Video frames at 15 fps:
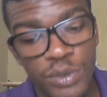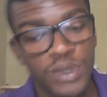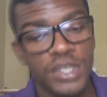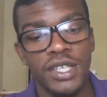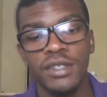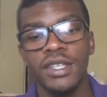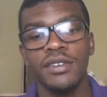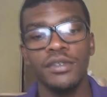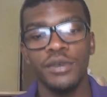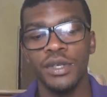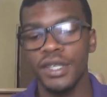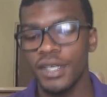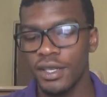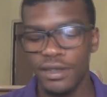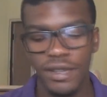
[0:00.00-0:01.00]
which I'll never
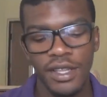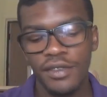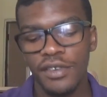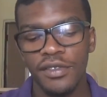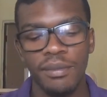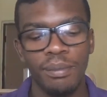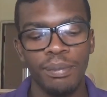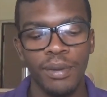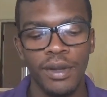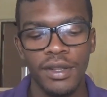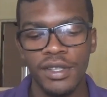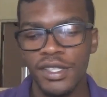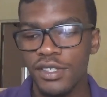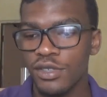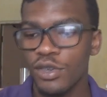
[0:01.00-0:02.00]
read I'll never even
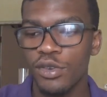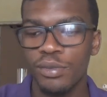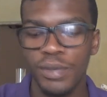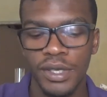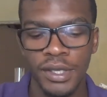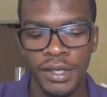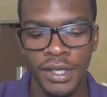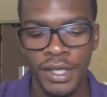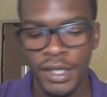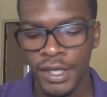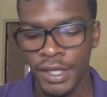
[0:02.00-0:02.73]
bother just opening